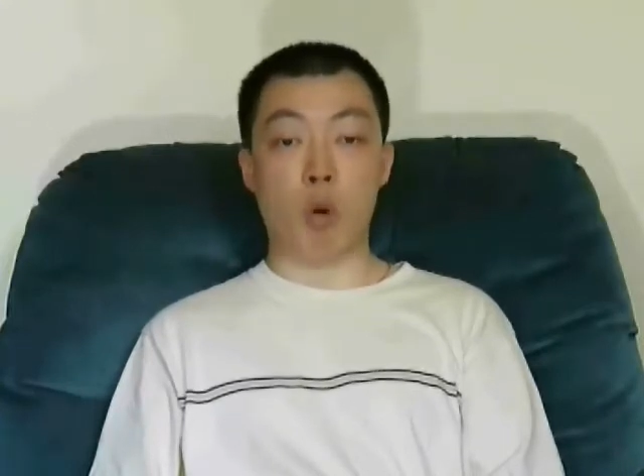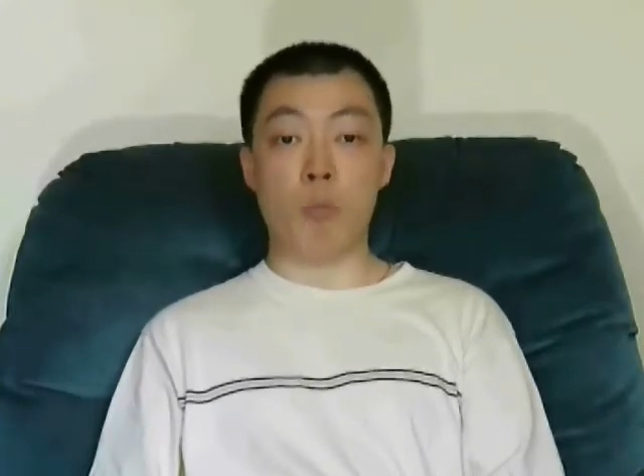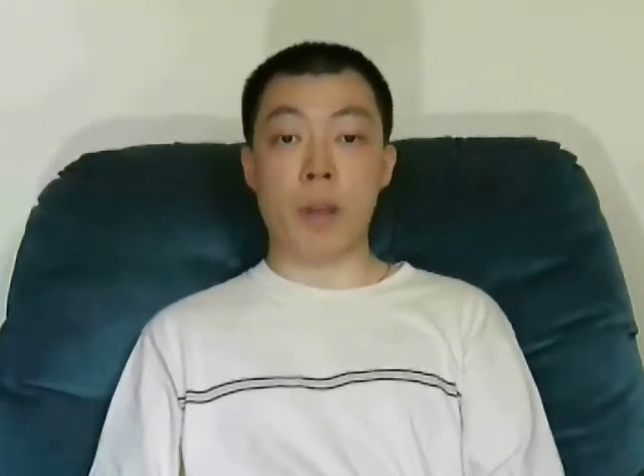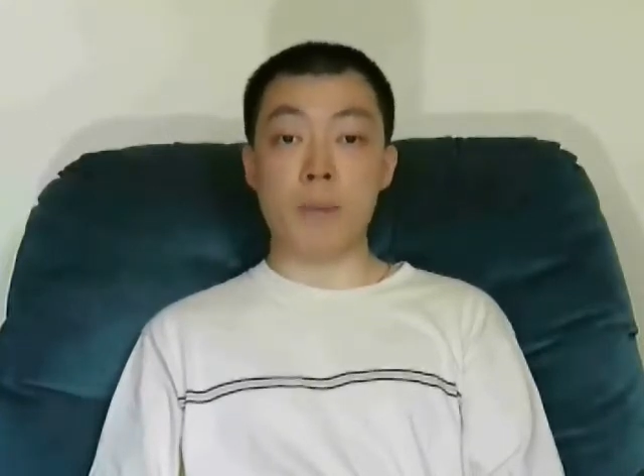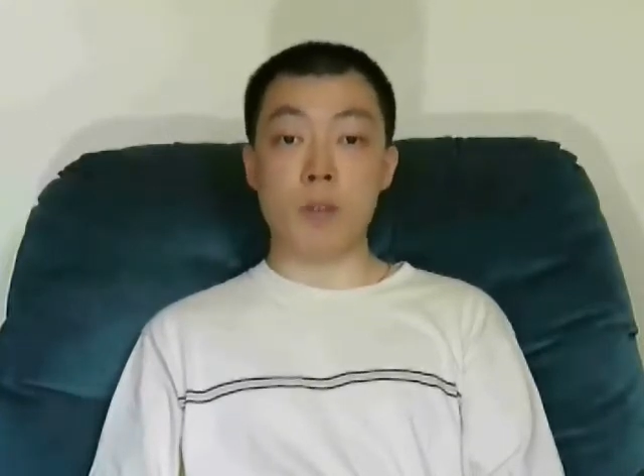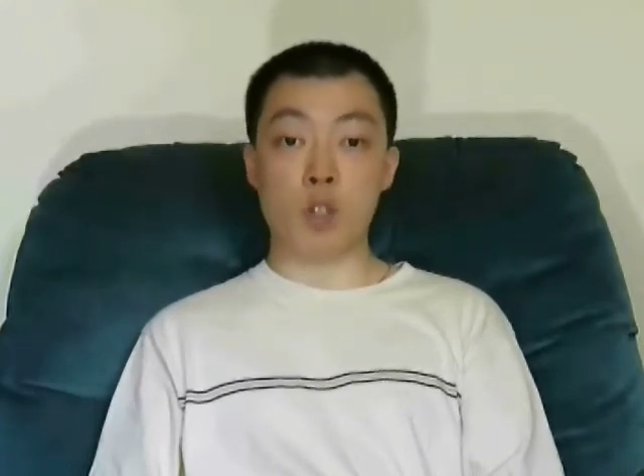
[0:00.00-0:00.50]

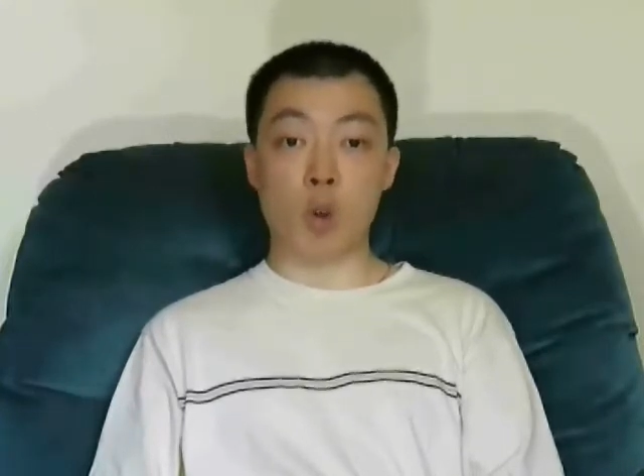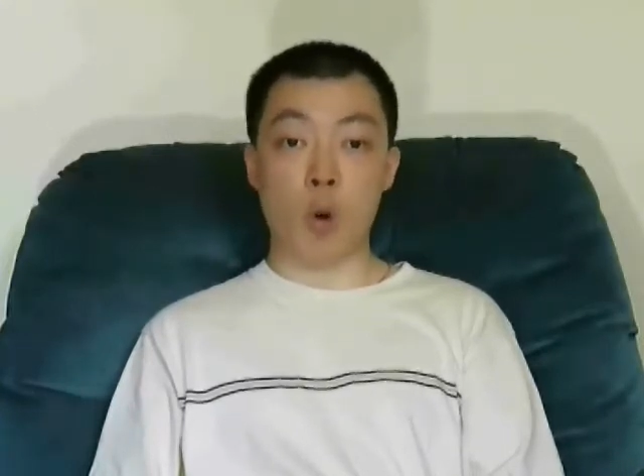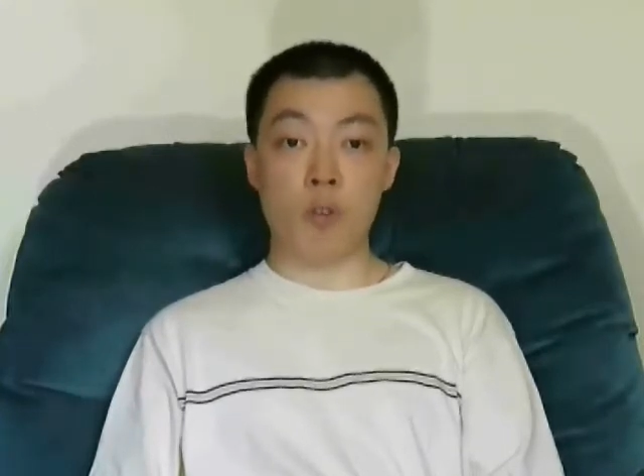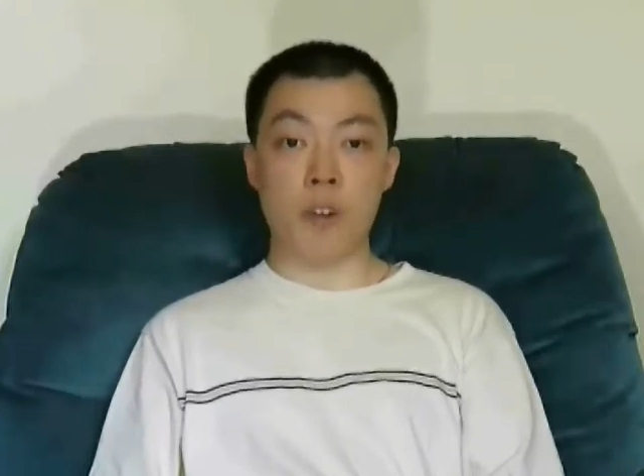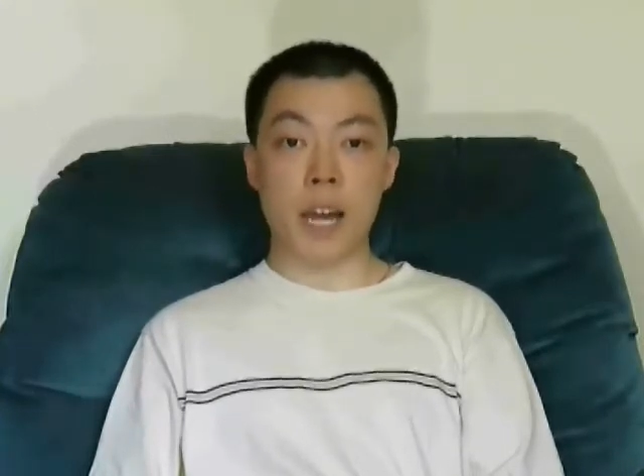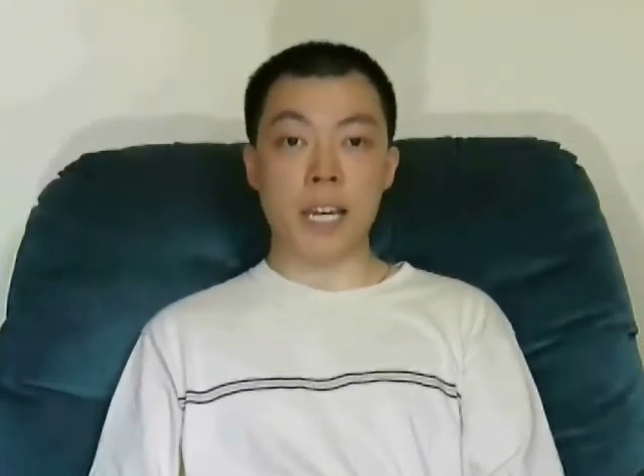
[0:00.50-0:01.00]
or maybe
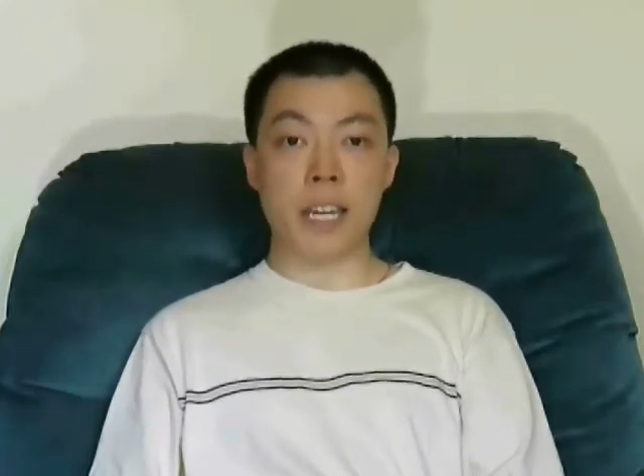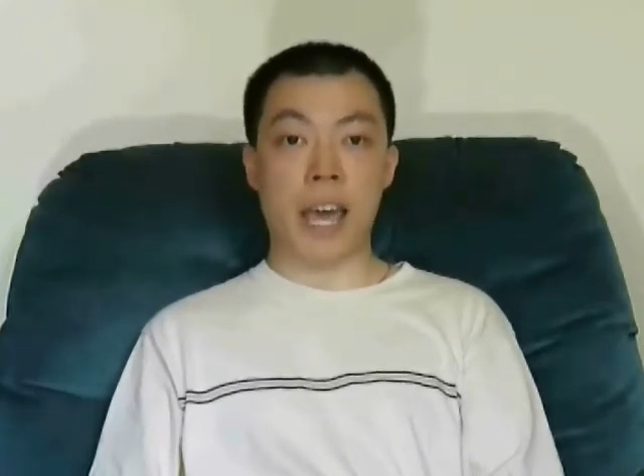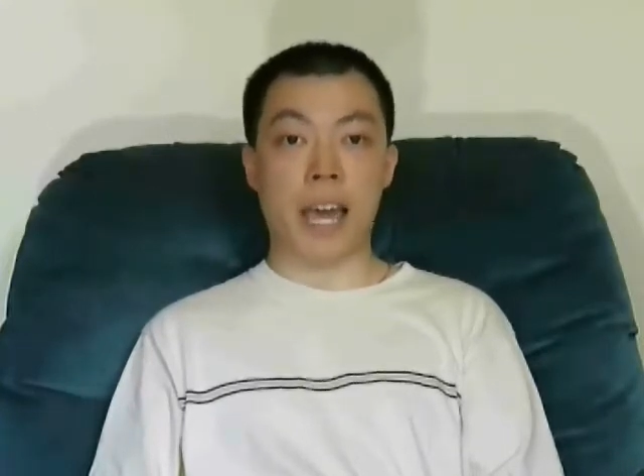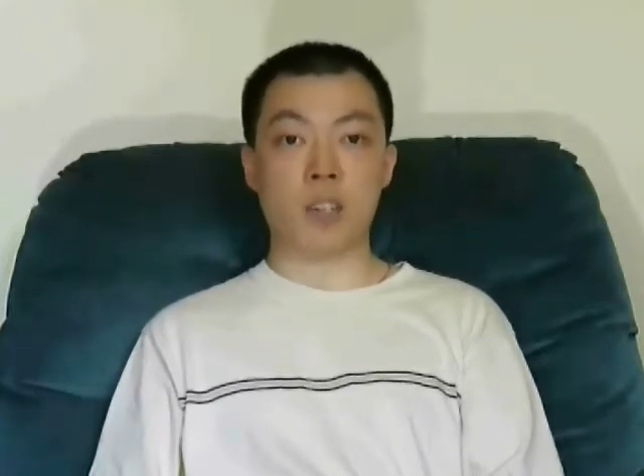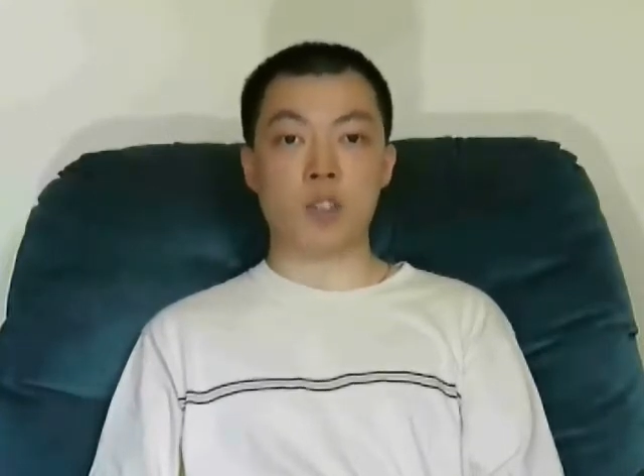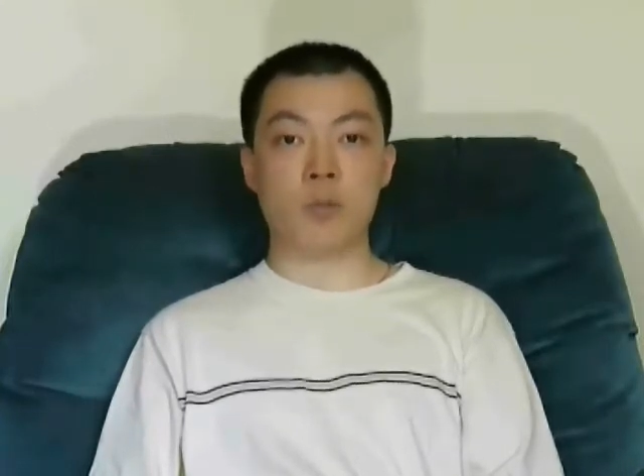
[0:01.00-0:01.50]

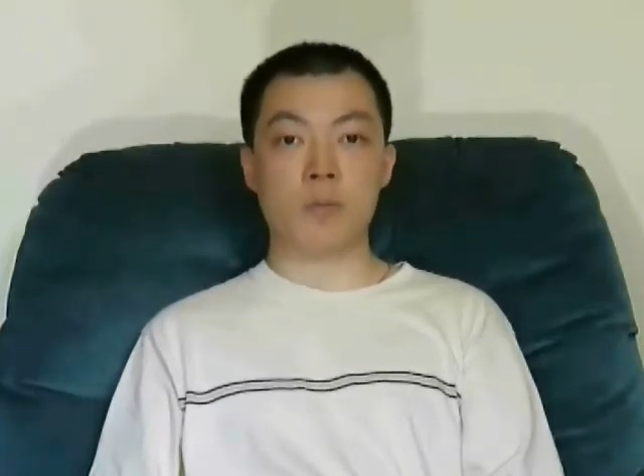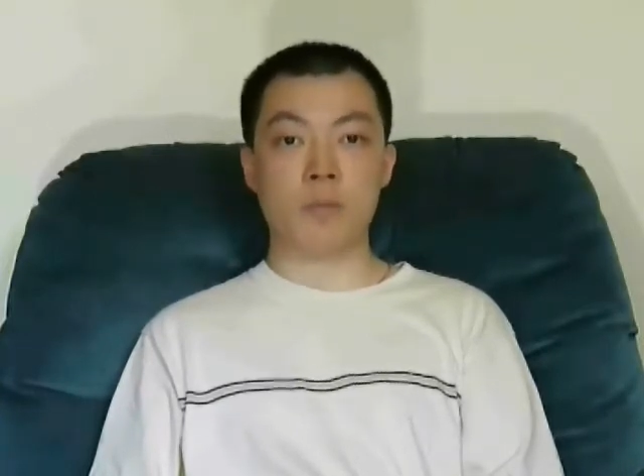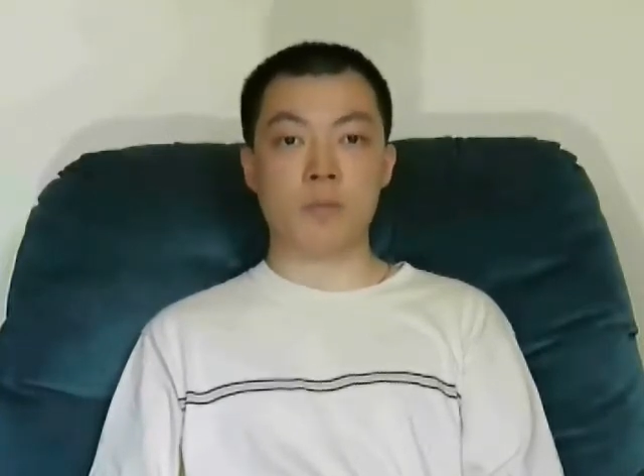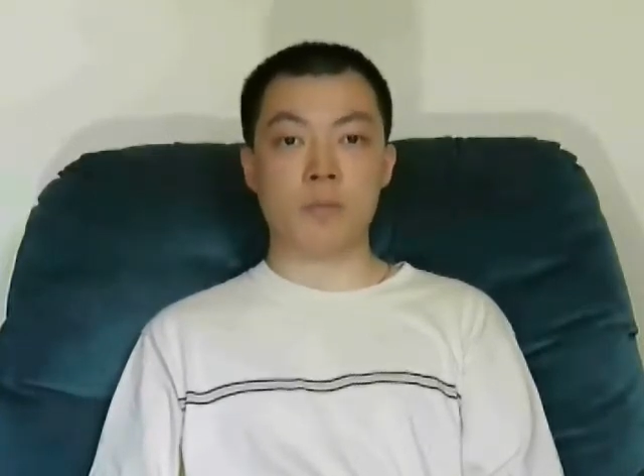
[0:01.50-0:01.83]
Saurophaganax.